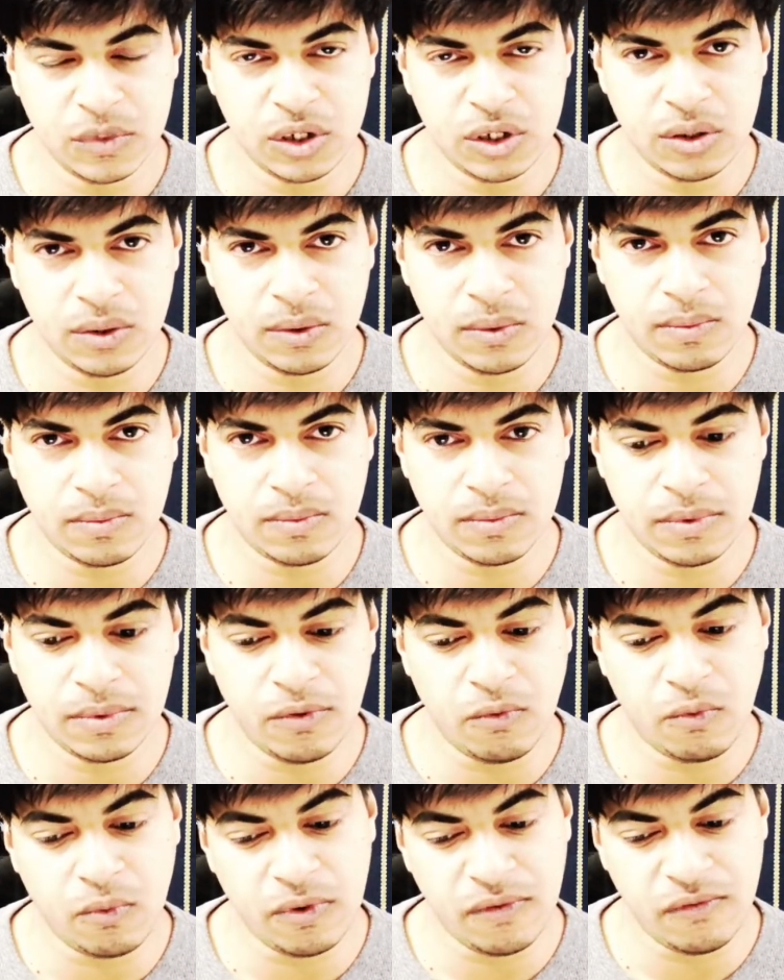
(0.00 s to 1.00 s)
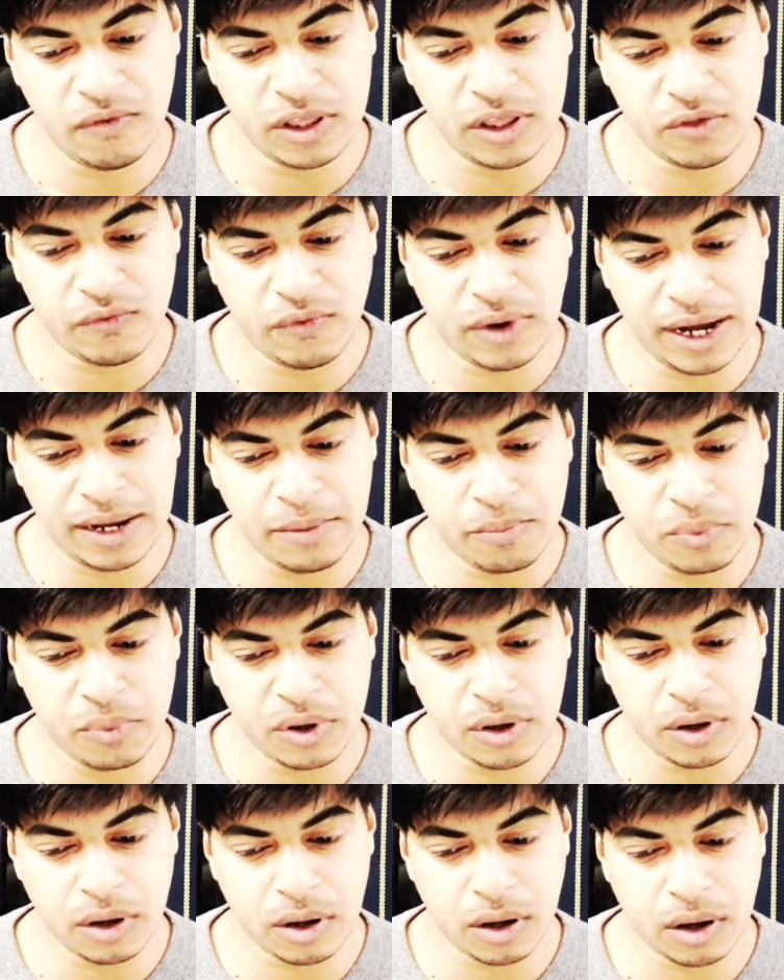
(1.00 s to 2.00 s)
So with
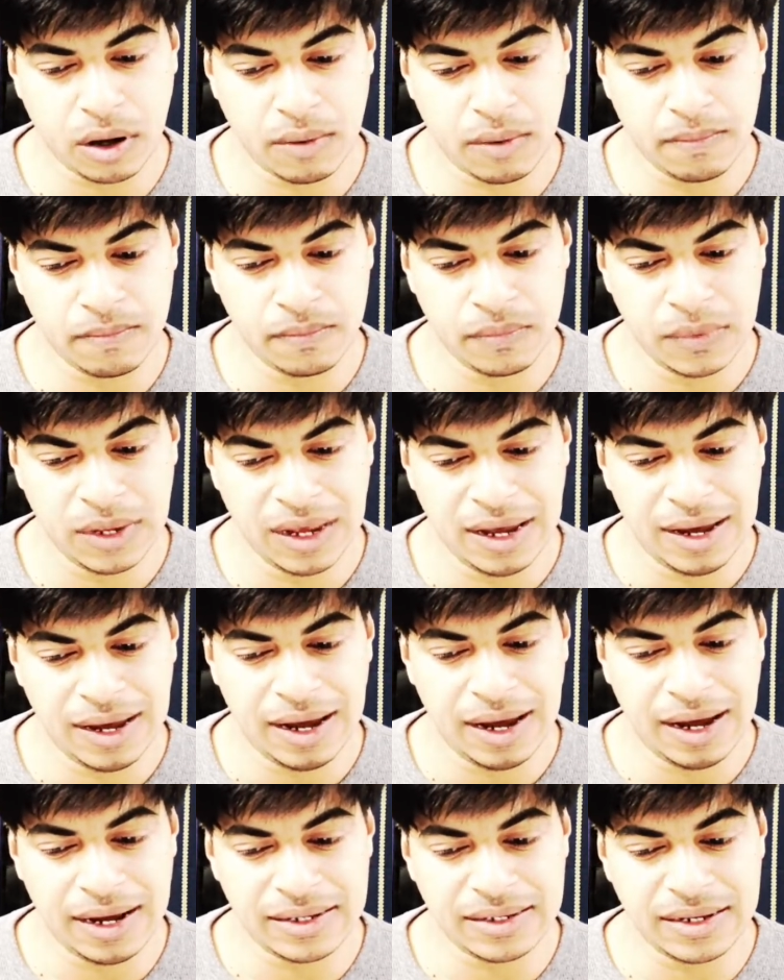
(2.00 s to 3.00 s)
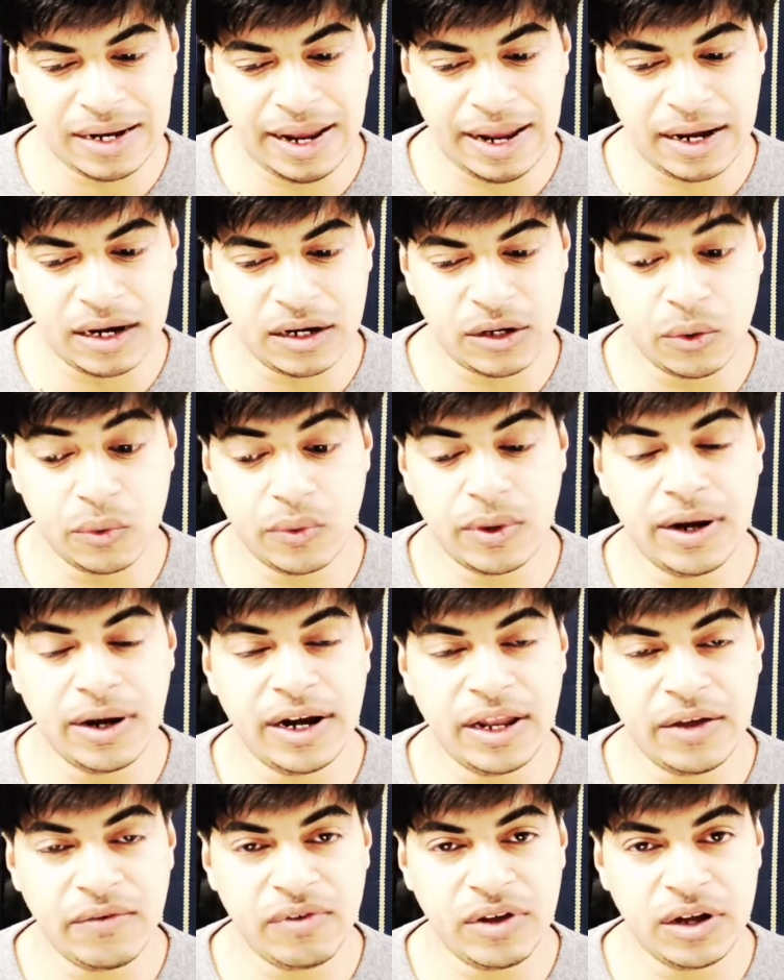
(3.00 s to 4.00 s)
Viper, uh, it's like a
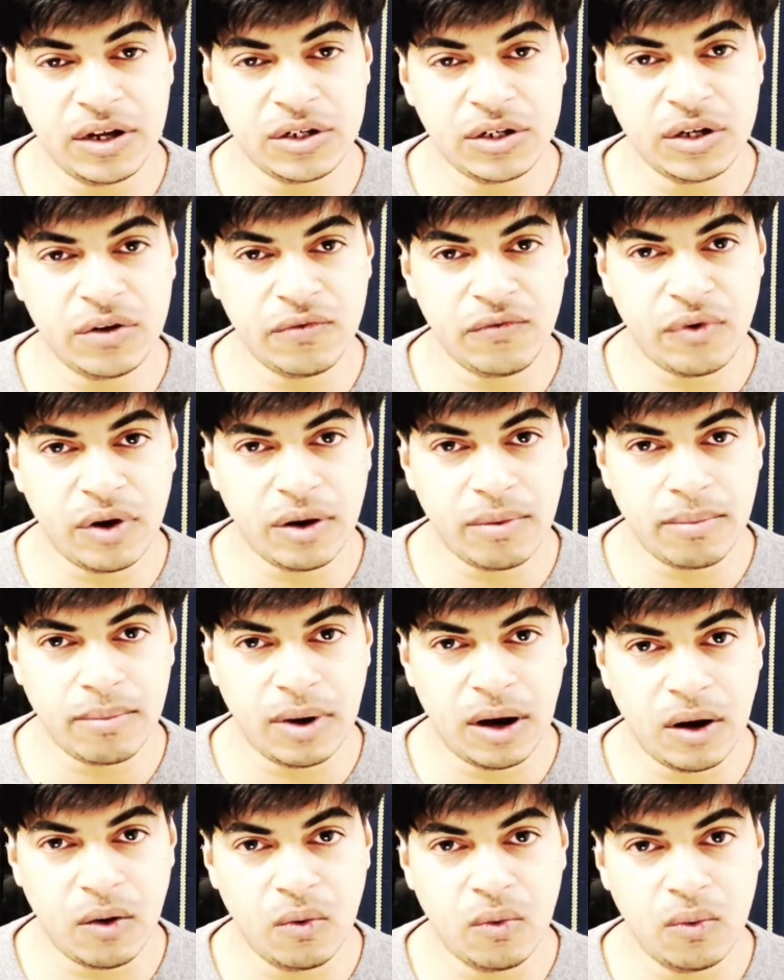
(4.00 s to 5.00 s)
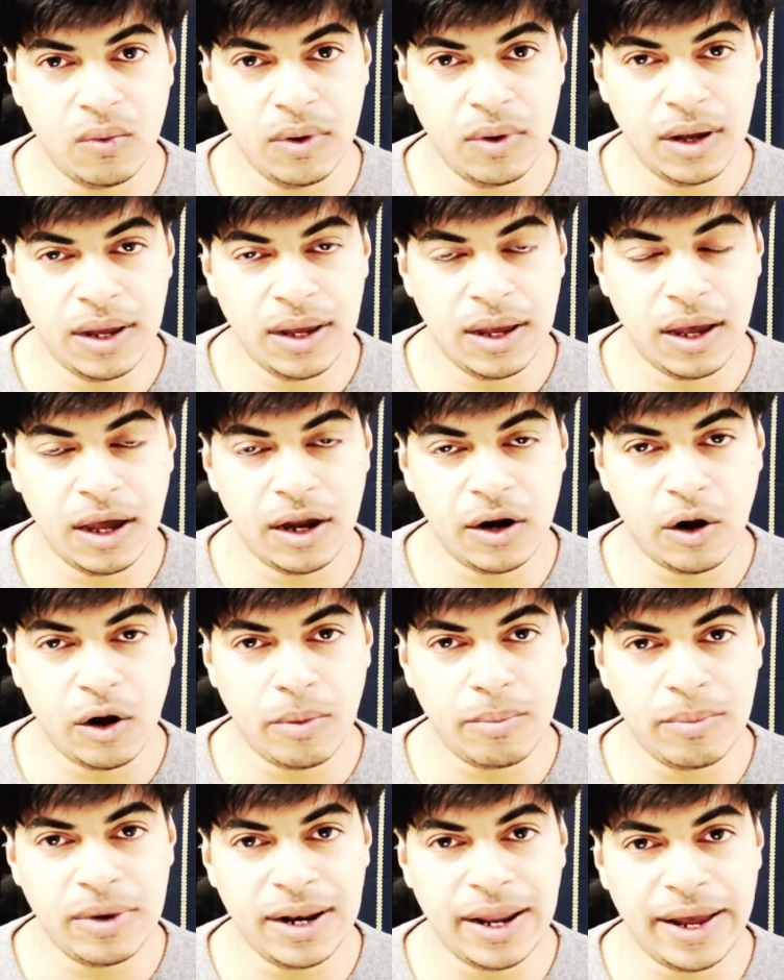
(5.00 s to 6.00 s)
total deviation from how a
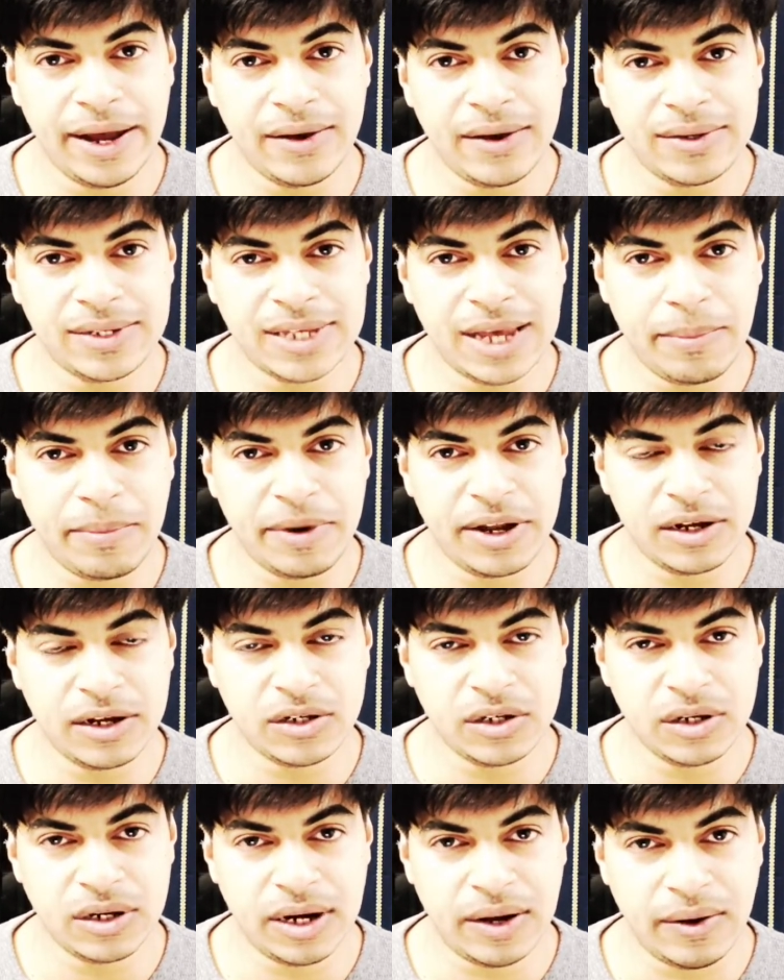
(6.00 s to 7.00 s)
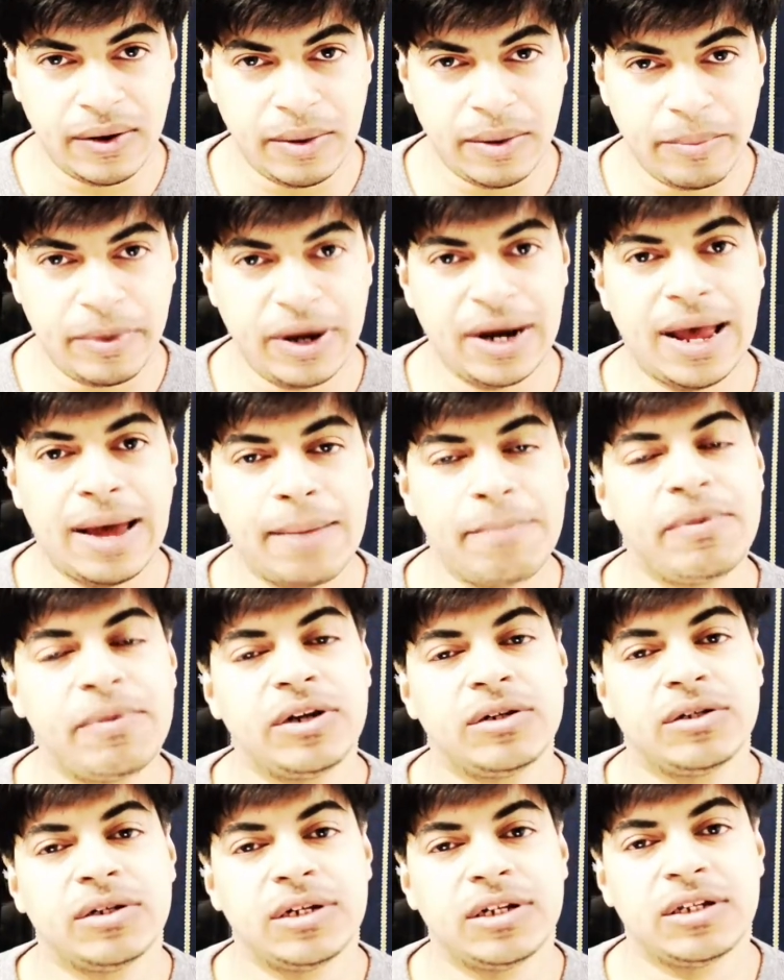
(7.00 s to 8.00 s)
normal iOS application development
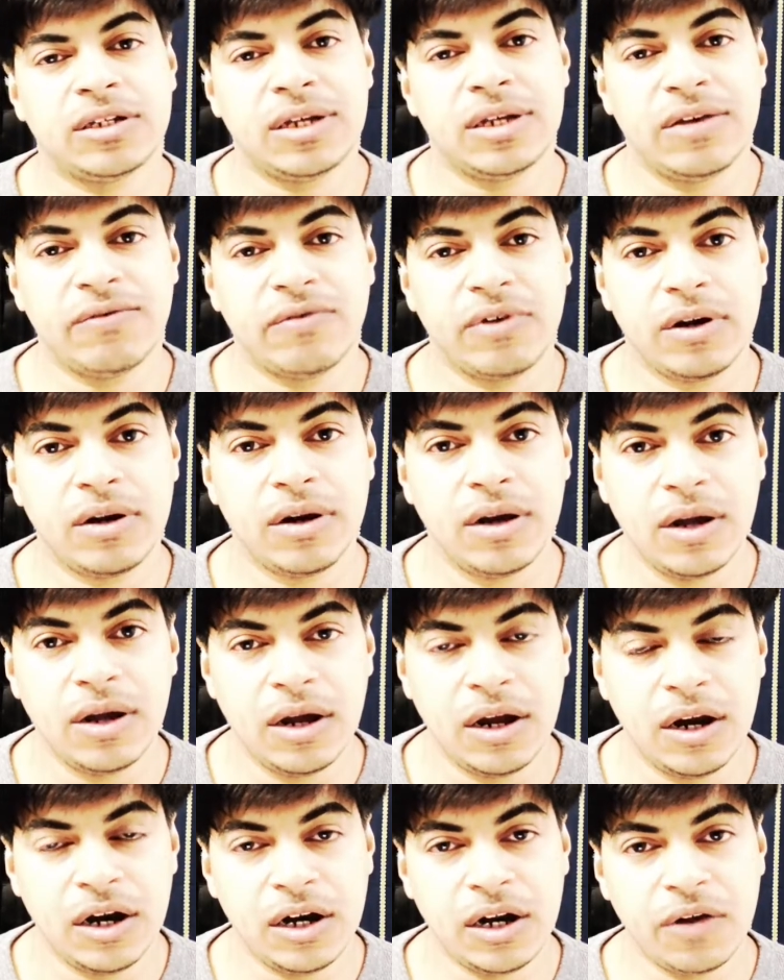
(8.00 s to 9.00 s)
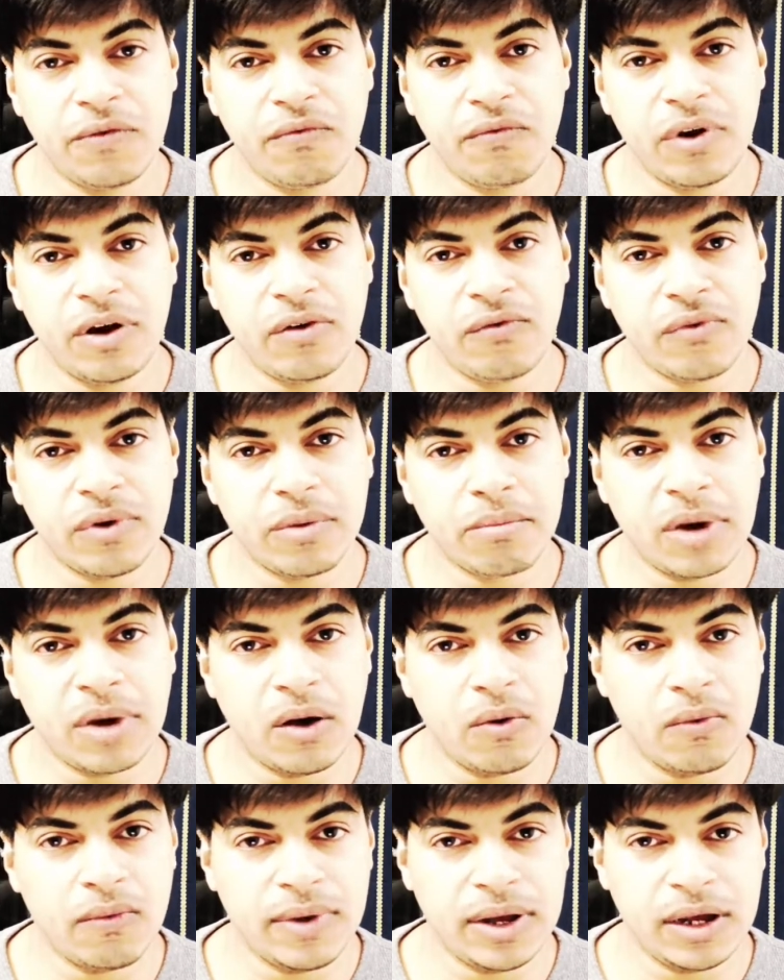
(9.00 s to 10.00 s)
happens. It's even different from
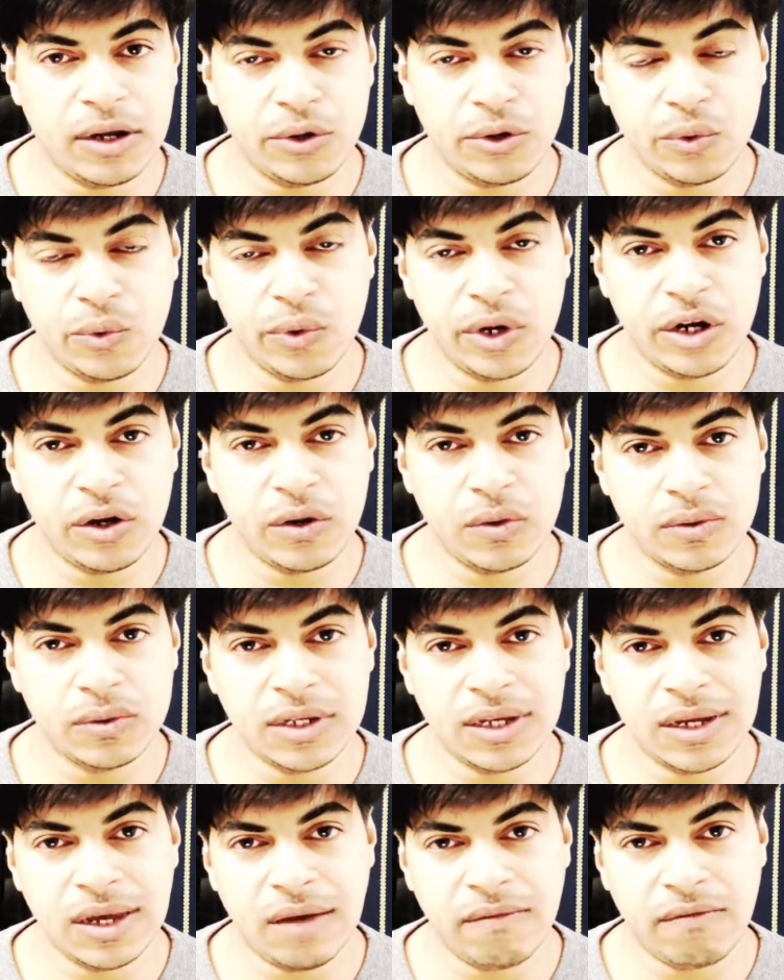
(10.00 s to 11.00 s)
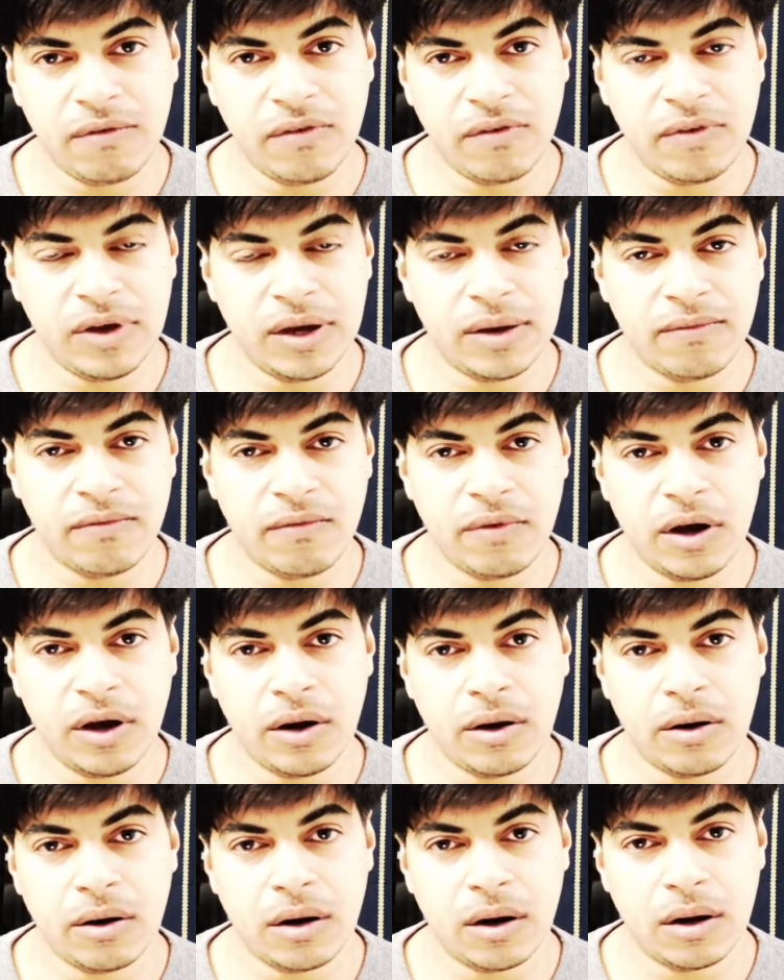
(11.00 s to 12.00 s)
how we do it using MVVM,
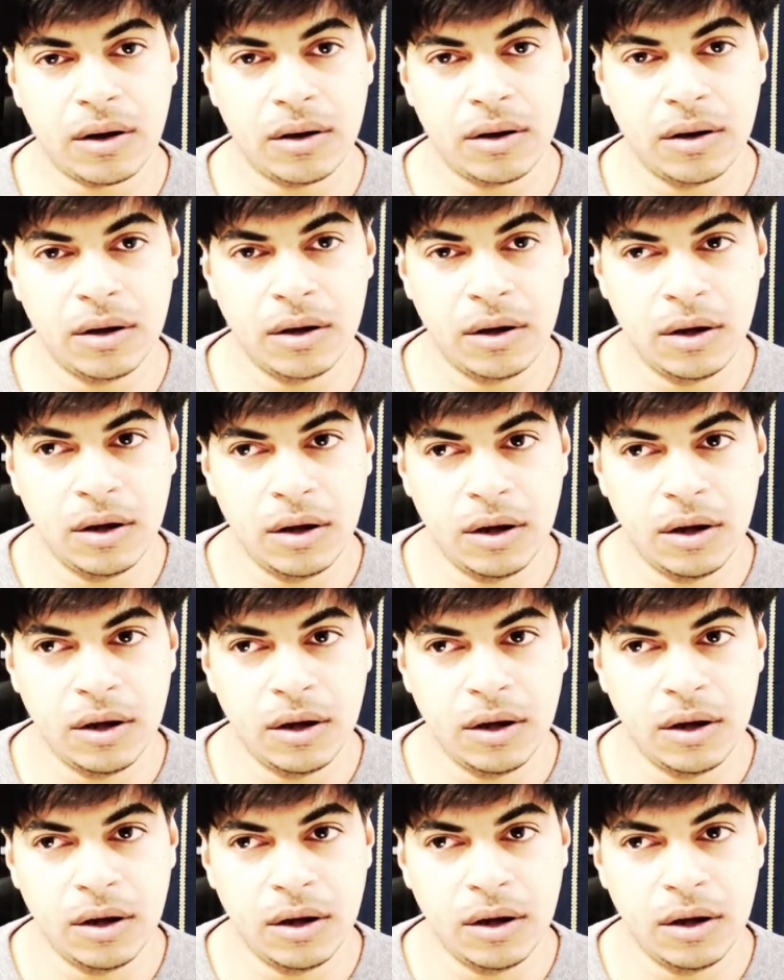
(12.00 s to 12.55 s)
where uh,